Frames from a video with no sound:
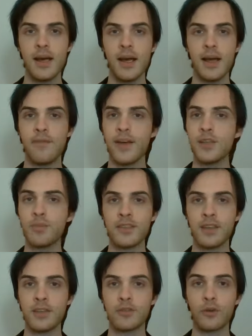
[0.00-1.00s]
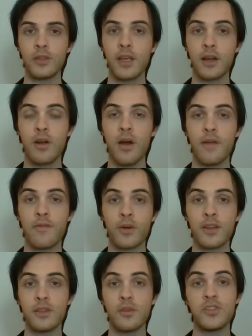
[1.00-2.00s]
vice presidents were only
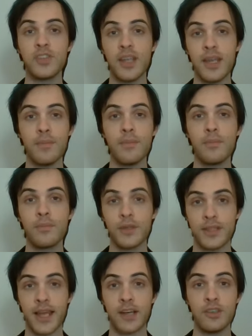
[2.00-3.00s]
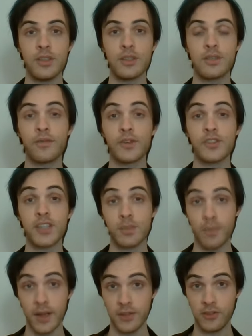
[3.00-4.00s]
afforded those same protections for
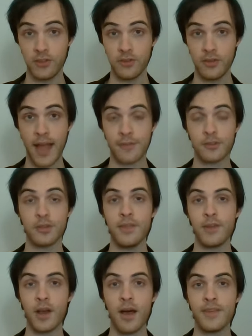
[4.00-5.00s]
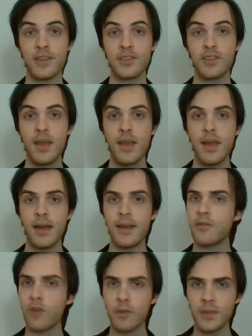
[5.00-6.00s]
6 months after leaving office.
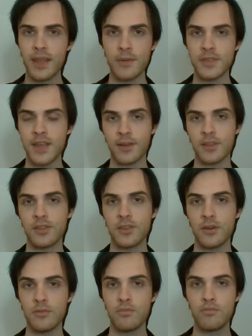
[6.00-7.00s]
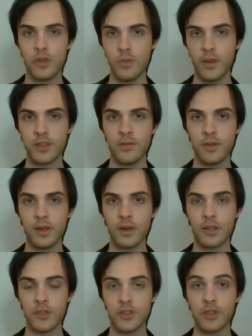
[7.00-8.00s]
Now, normally that was never considered too much of
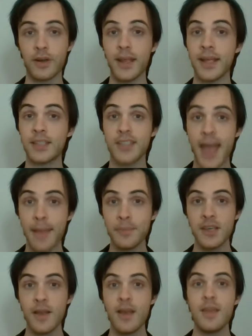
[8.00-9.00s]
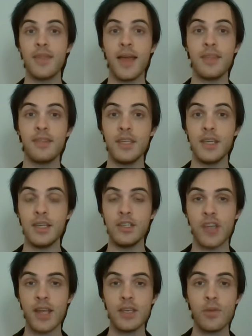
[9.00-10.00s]
a concern, except that the
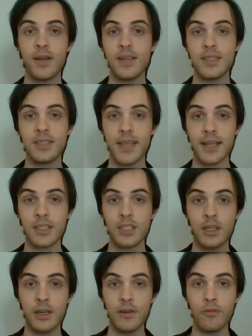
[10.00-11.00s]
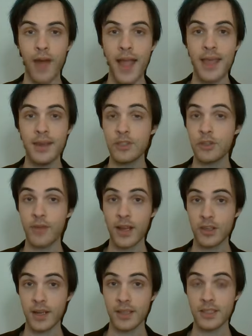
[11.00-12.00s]
January 6th riot and
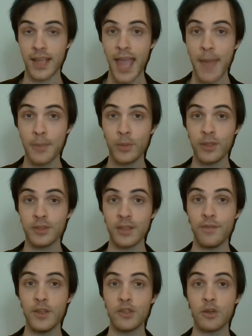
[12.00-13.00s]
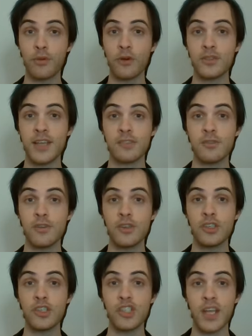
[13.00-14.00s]
insurrection against the Capitol building featured
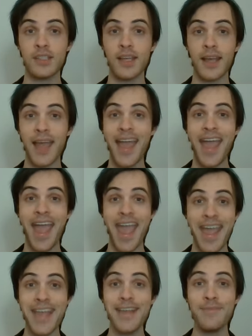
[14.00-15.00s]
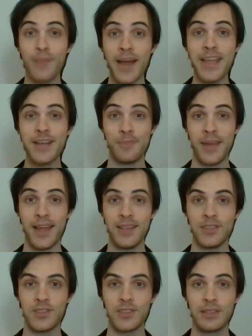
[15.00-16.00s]
protesters chanting, "Hang Mike
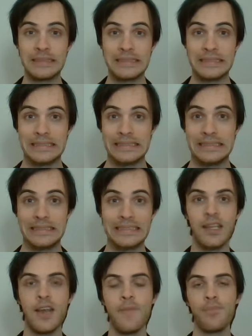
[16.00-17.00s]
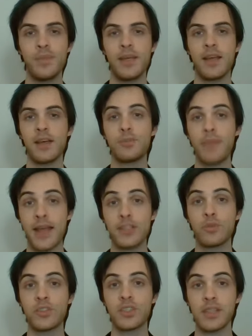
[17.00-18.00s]
Pence," because
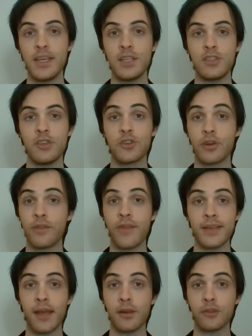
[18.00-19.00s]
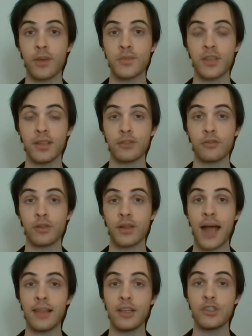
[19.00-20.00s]
Pence was slated to certify Donald Trump's Electoral
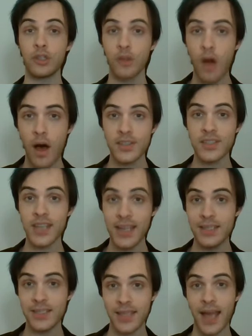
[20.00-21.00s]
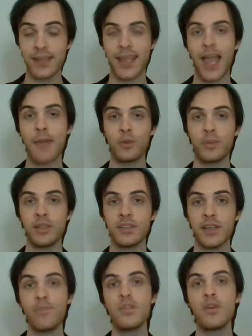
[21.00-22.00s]
College loss inside the Capitol
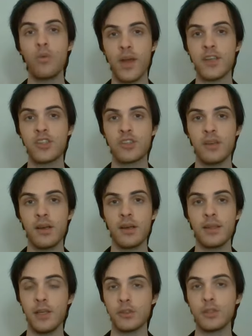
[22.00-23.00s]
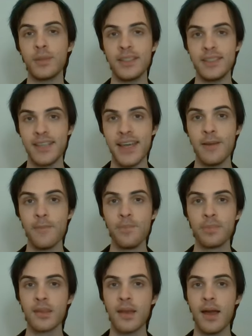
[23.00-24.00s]
building, which he ultimately did.
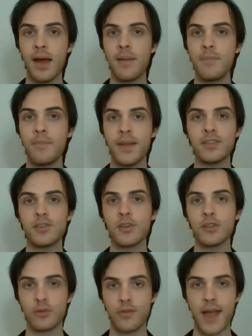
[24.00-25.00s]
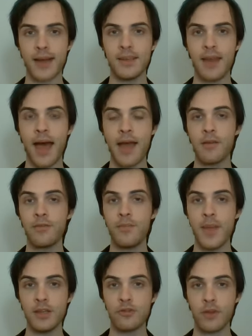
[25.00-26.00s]
Pence has also attracted ire of
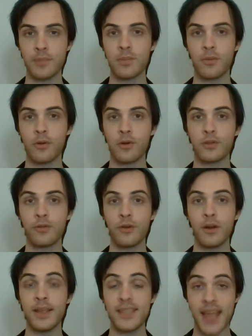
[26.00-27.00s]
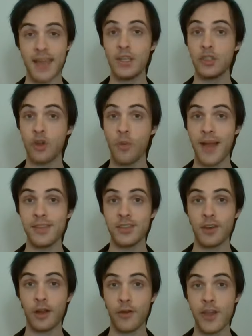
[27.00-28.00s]
many Trump supporters for attending Joe Biden's
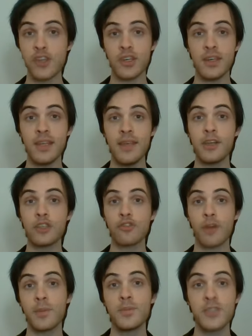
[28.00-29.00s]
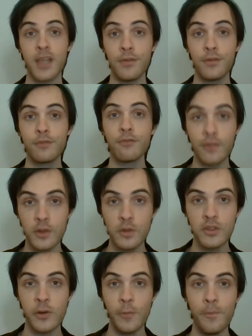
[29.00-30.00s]
inauguration, even as Trump himself
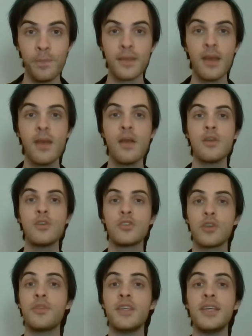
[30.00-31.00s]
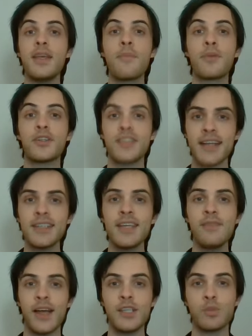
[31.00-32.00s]
refused to. So the
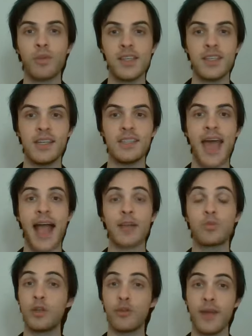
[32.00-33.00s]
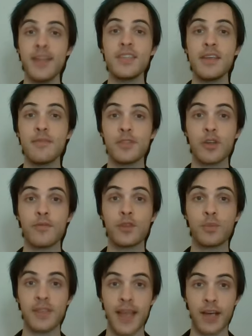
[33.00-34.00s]
Protecting Vice Presidents Act would grant Secret
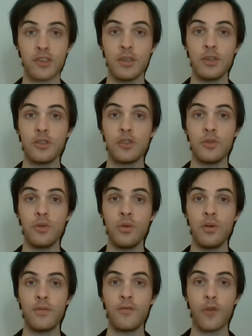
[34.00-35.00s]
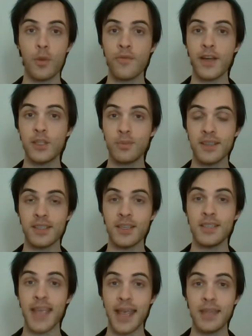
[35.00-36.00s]
Service protection to former vice
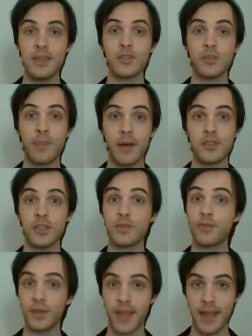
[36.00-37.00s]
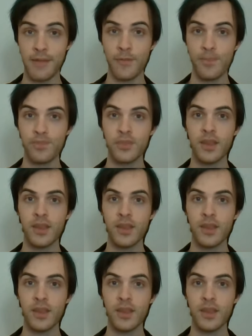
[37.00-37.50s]
presidents and their spouses for life,